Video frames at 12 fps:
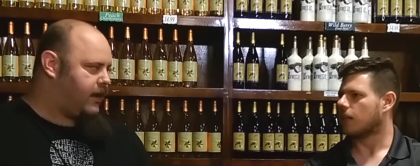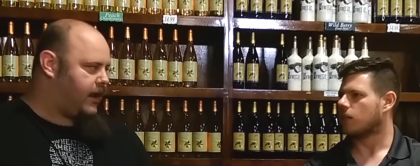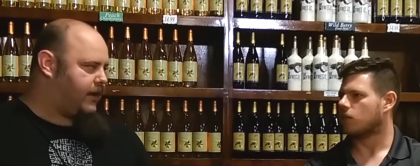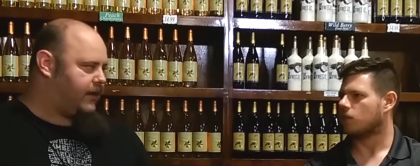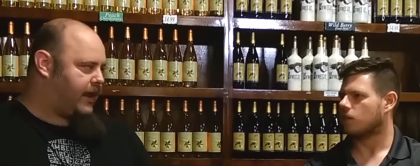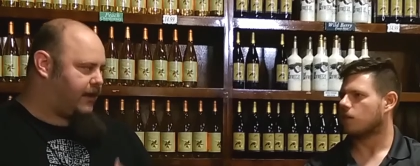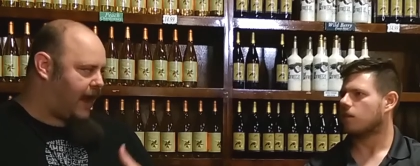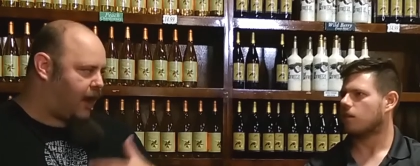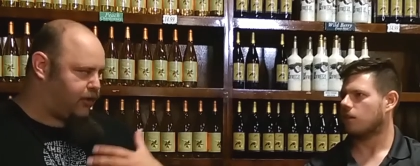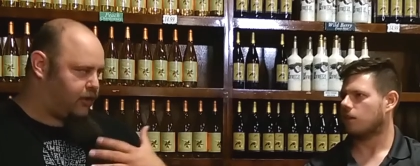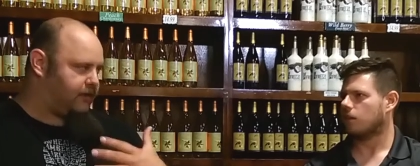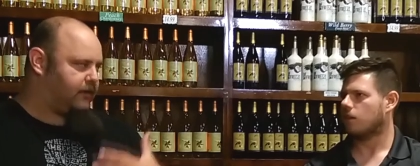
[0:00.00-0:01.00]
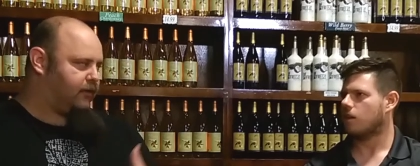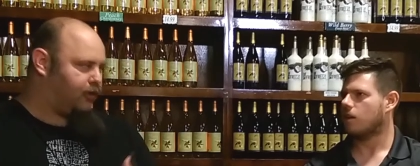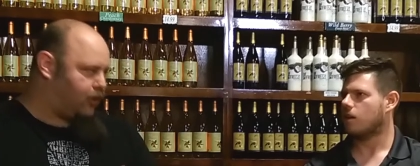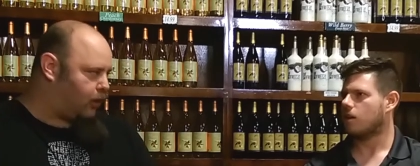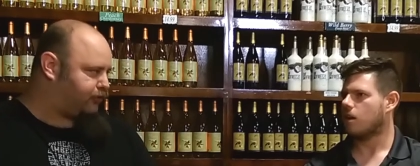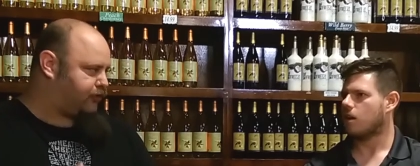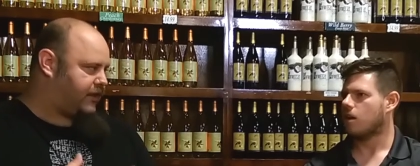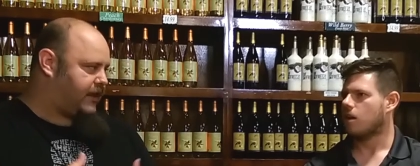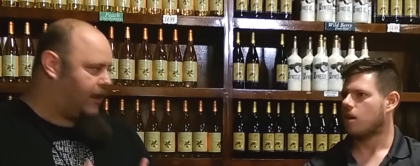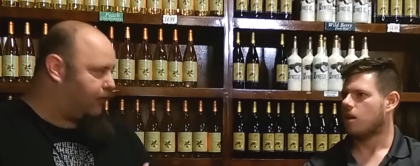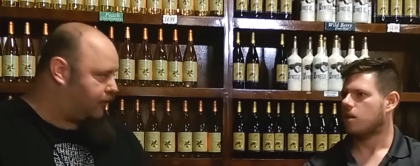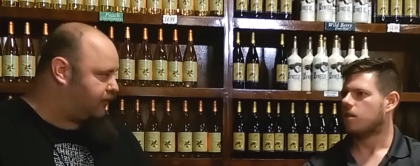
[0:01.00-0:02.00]
Speaker 1: That's, and, and how you, you culture the
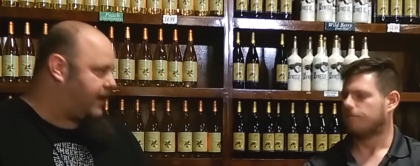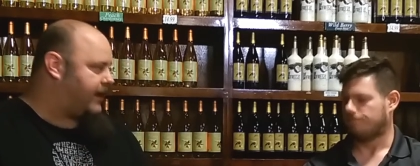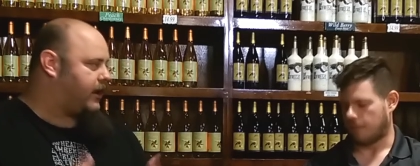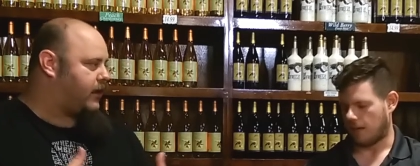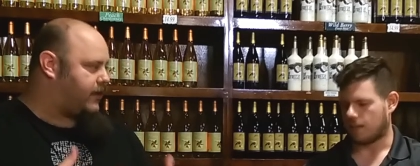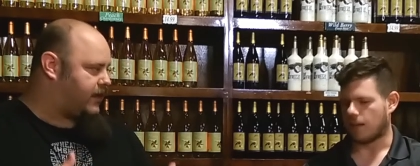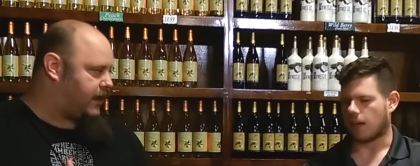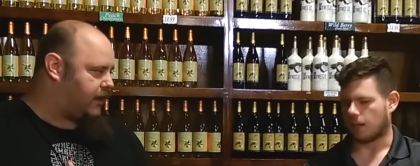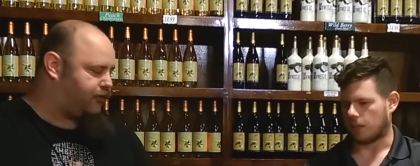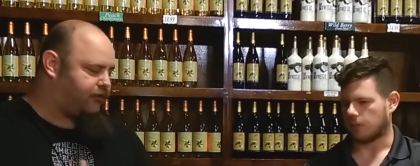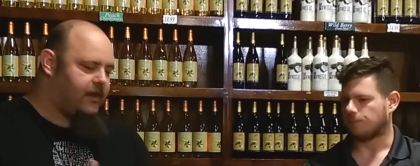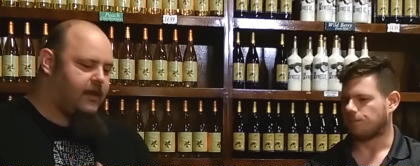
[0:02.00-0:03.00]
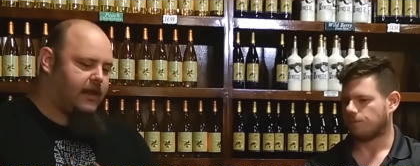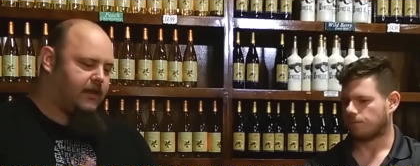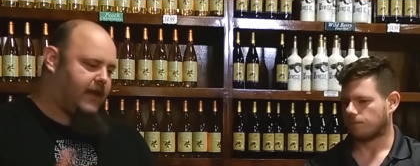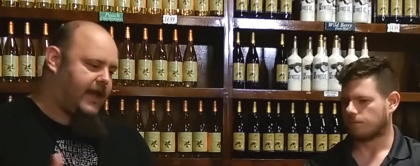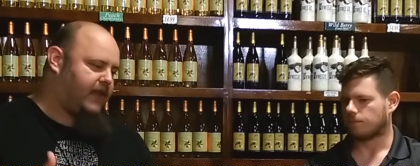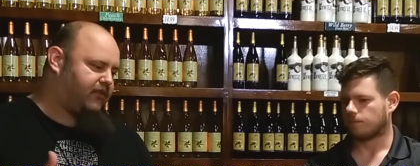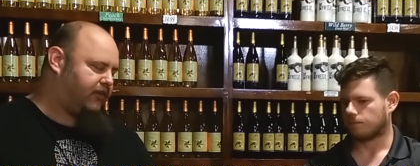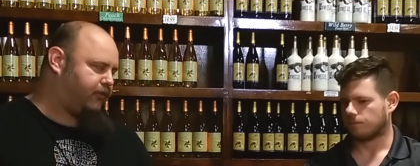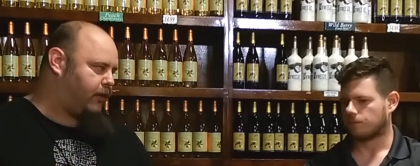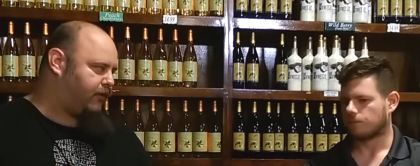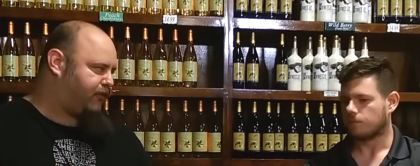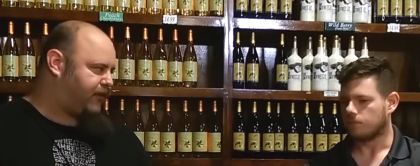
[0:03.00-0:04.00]
yeast and take care exactly. of the yeast and you age it.
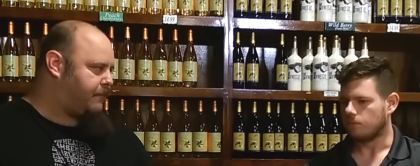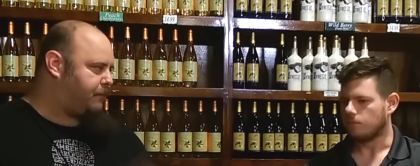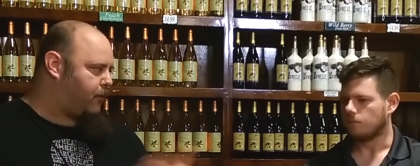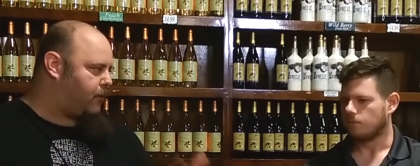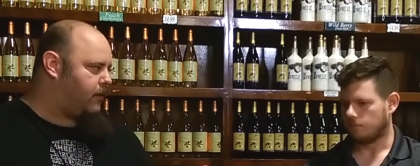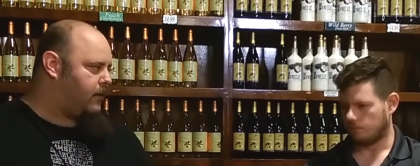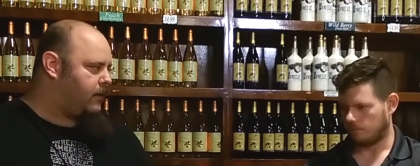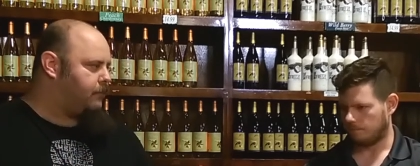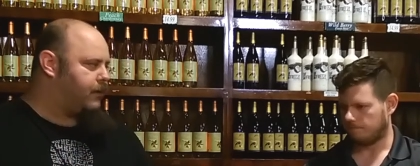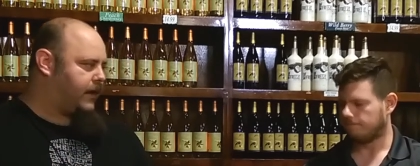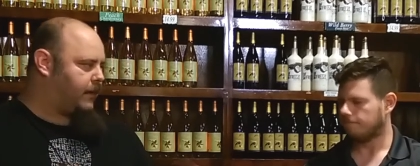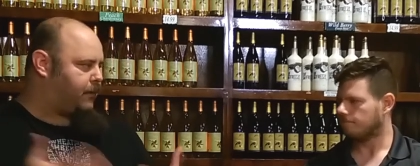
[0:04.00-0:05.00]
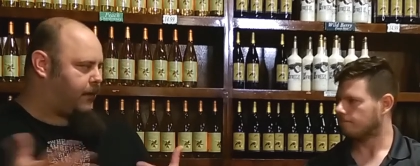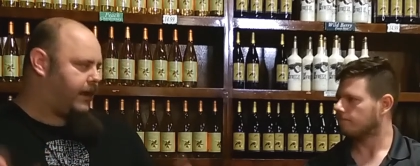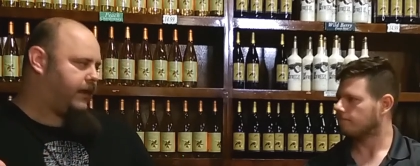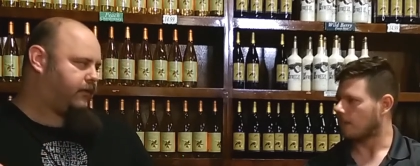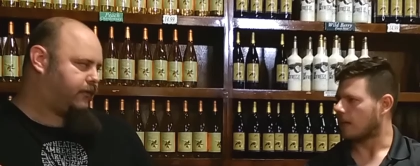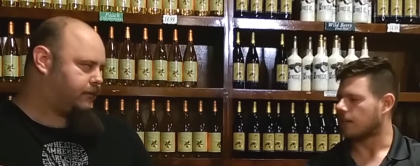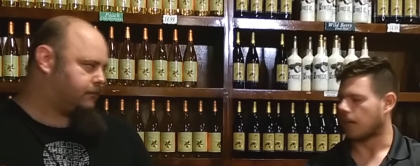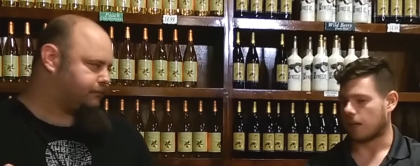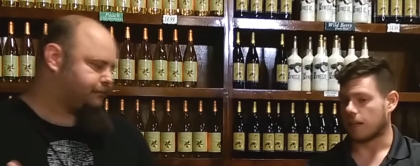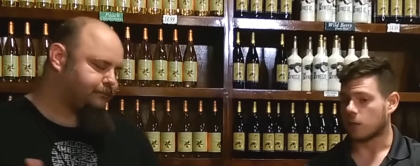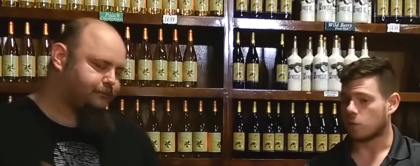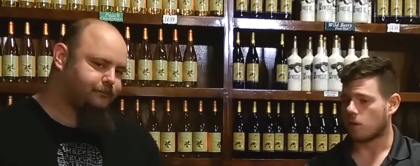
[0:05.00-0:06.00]
So it's simple but complex.
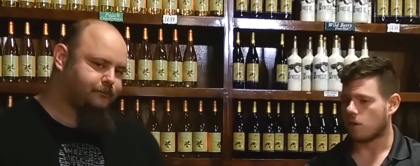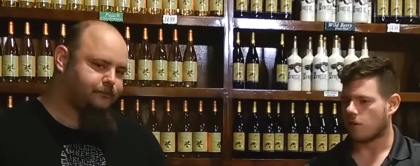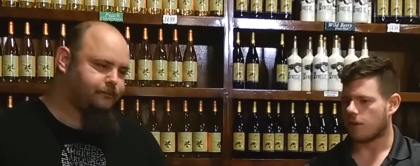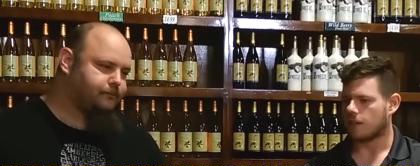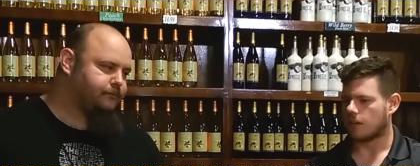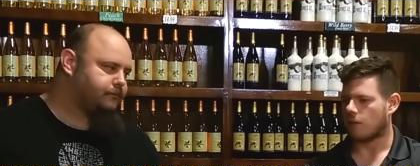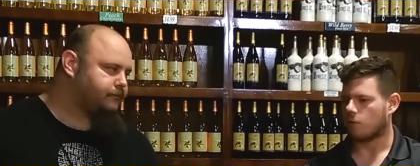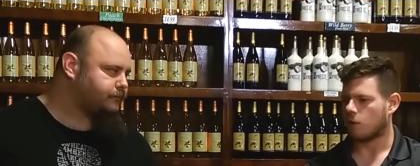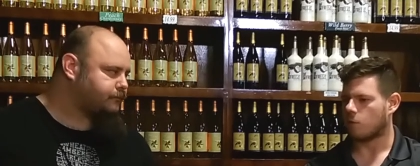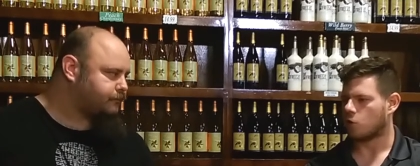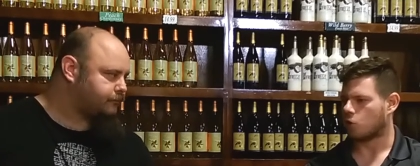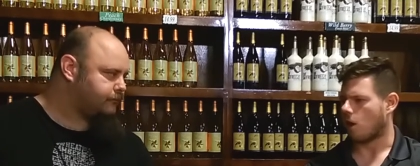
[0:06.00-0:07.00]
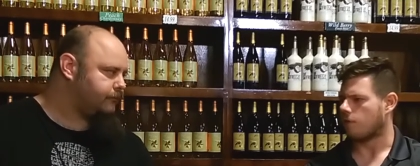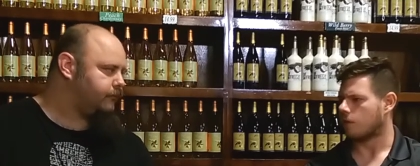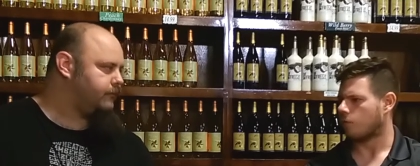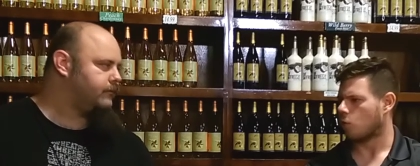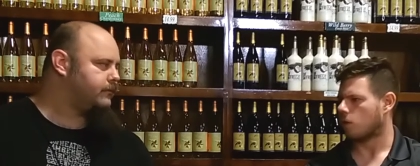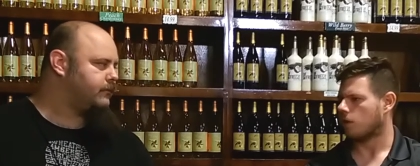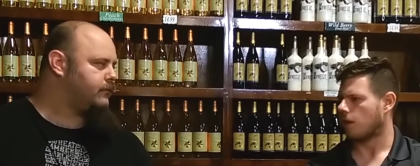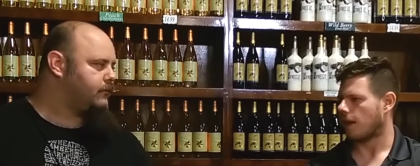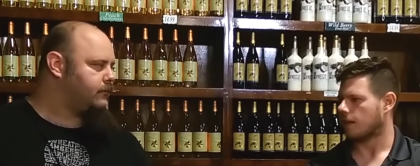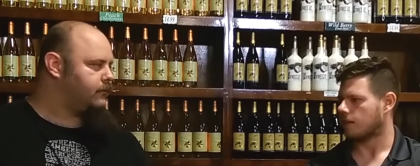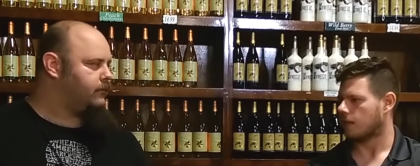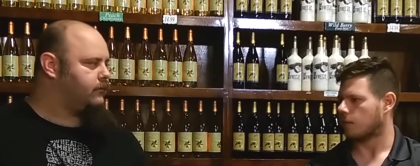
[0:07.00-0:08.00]
Speaker 2: Exactly. That's one of the things that I've really been striving for in the
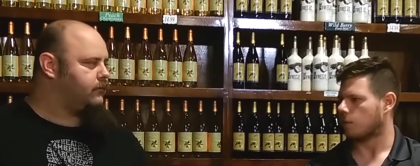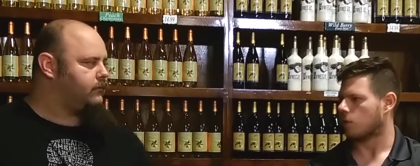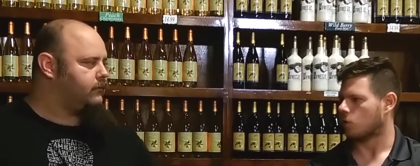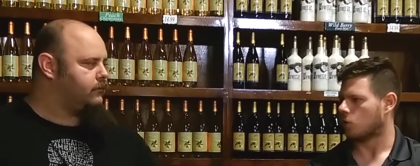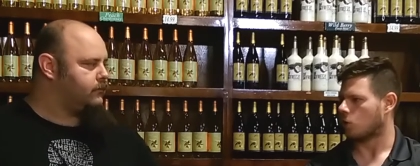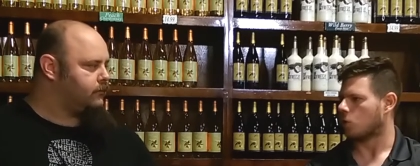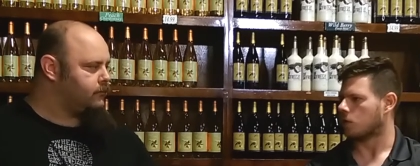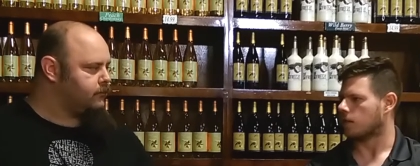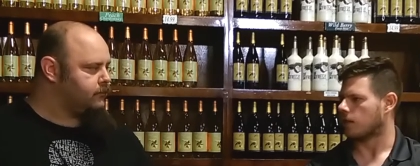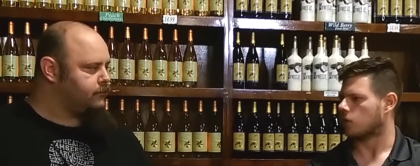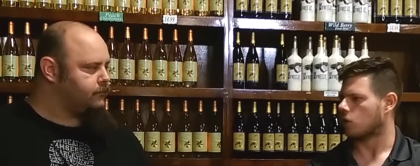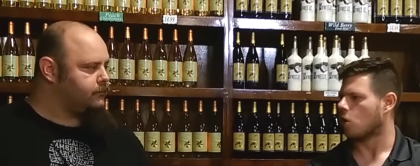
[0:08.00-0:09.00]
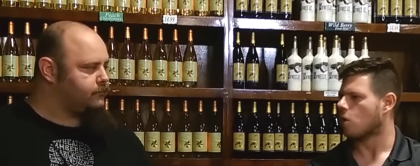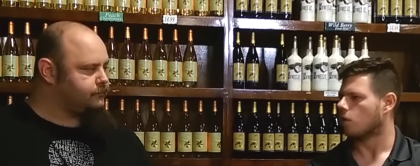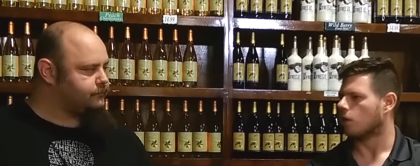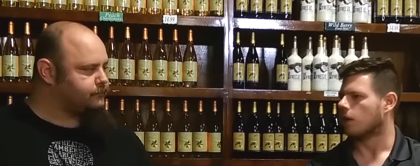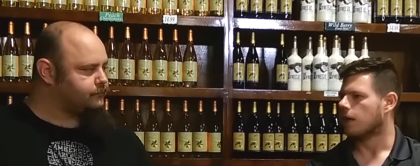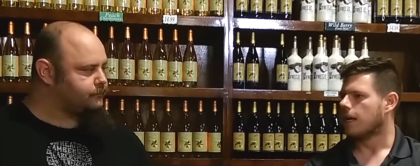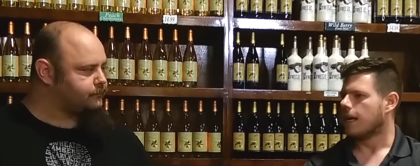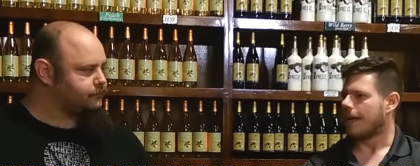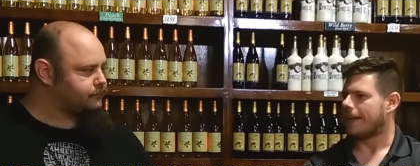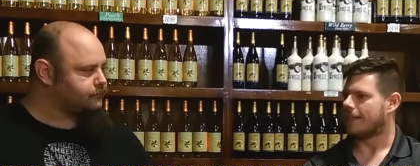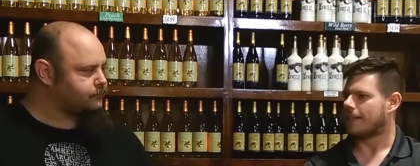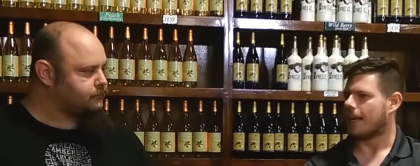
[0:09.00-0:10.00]
last six months or so since I took over
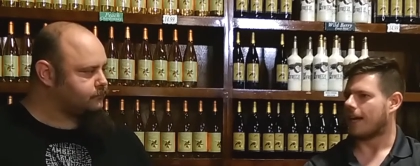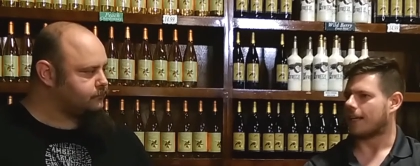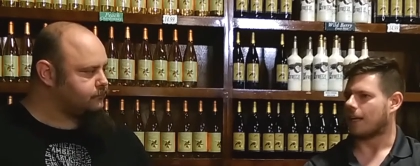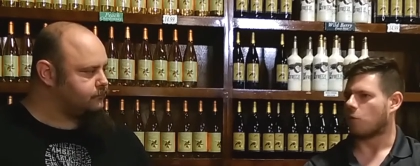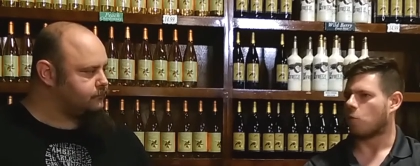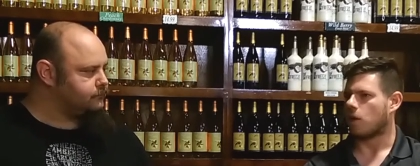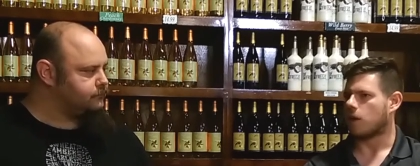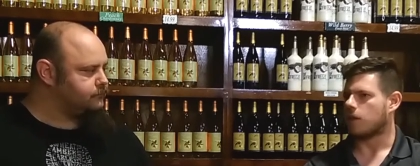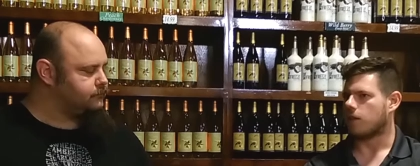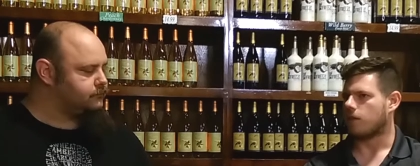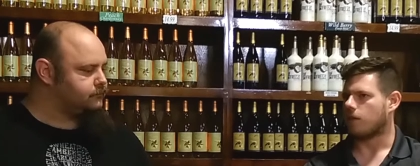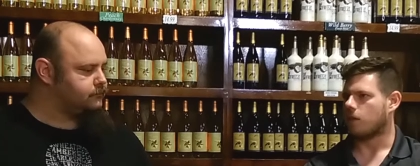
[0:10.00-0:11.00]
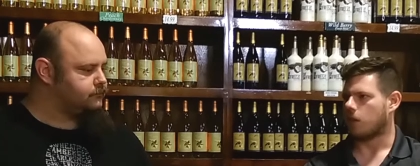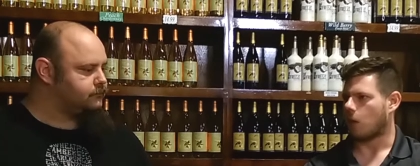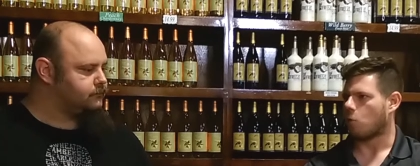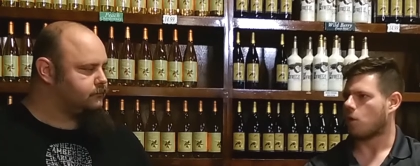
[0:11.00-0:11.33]
is that I wanted to I